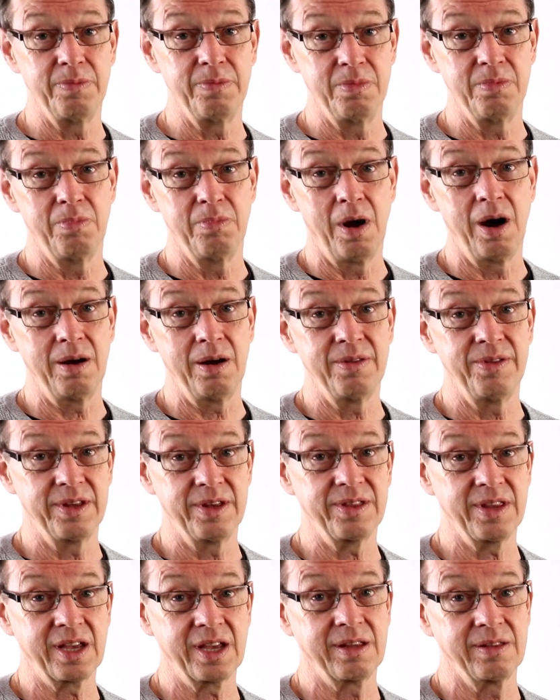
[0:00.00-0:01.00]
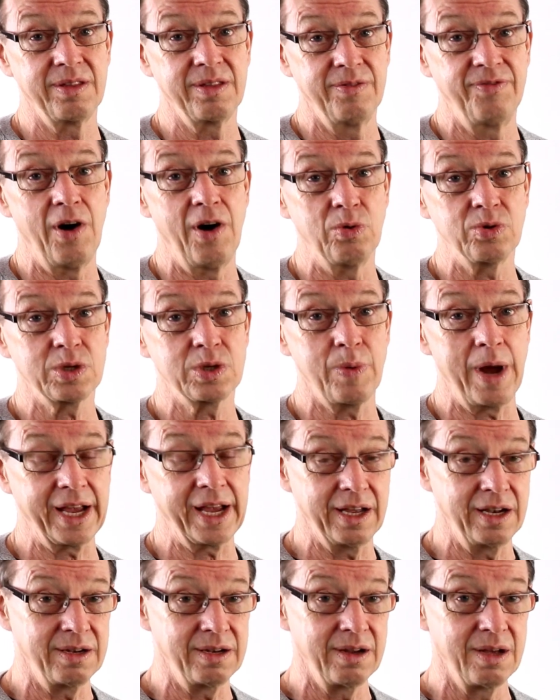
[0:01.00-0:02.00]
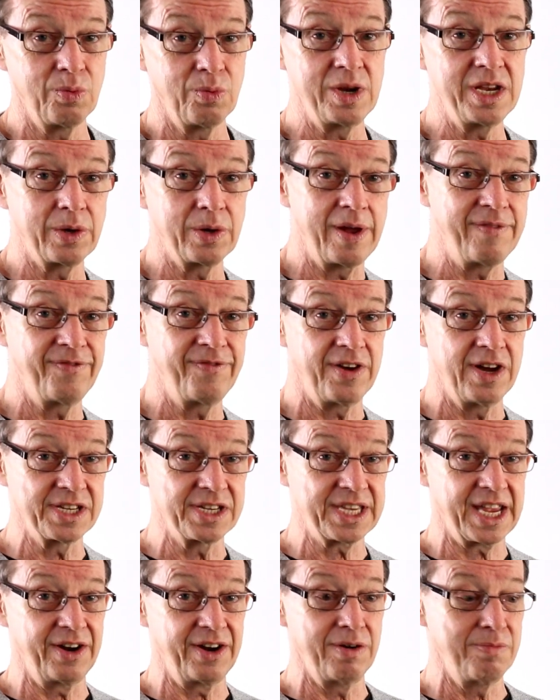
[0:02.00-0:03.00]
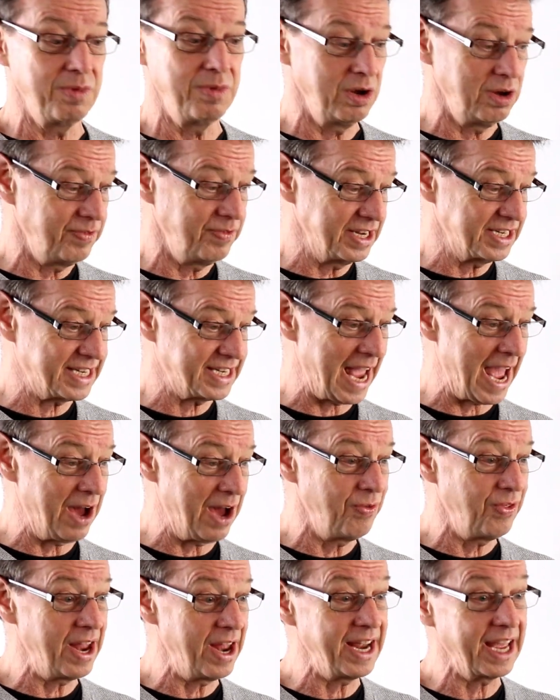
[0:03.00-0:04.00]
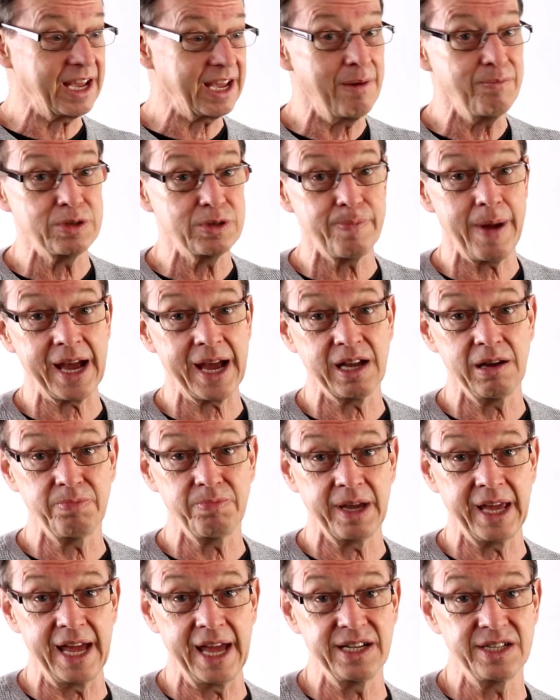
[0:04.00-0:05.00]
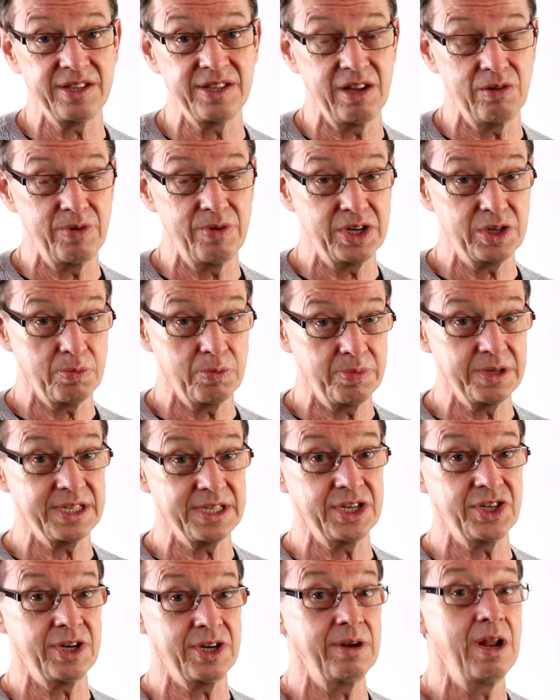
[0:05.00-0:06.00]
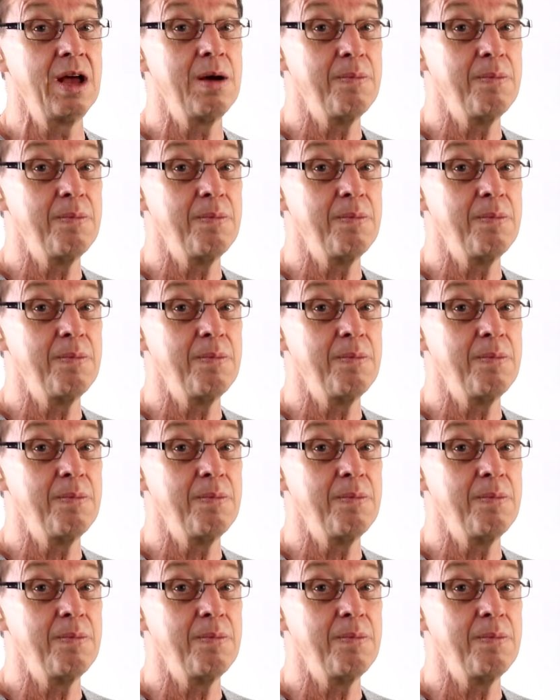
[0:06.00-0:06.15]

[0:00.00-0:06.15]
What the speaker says: the Volkswagen, when you go in first gear and move, it's down, then it comes back up again to the original position.